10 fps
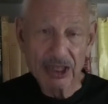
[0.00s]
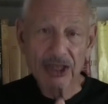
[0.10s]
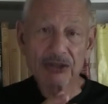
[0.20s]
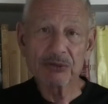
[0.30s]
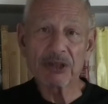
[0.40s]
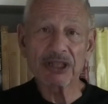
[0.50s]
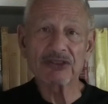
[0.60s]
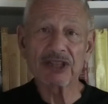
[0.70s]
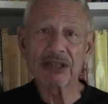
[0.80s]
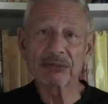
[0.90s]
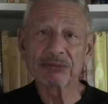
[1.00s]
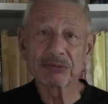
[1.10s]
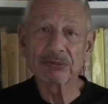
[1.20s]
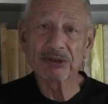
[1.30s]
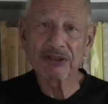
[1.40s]
To what extent
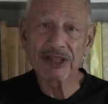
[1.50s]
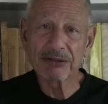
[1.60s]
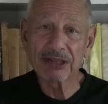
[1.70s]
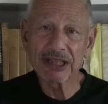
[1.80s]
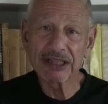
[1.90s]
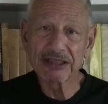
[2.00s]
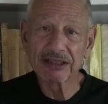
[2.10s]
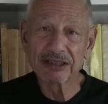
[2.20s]
were they related?